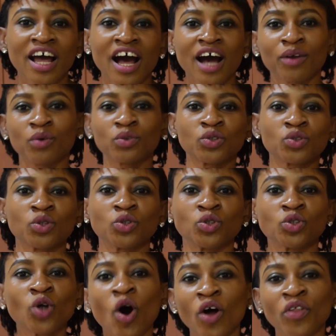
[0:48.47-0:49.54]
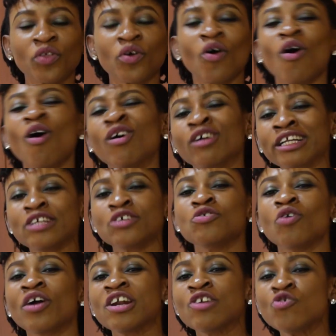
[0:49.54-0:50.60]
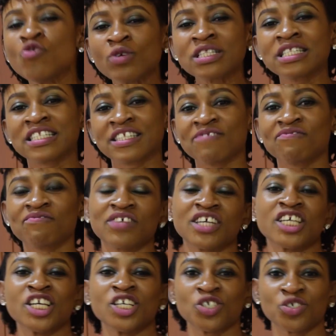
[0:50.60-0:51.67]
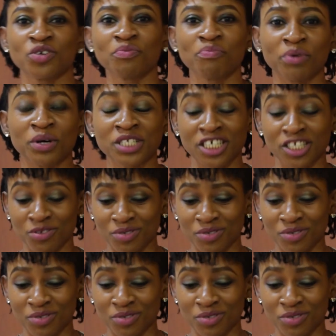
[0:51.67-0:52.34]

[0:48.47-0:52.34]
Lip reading: and also turn on your notification button.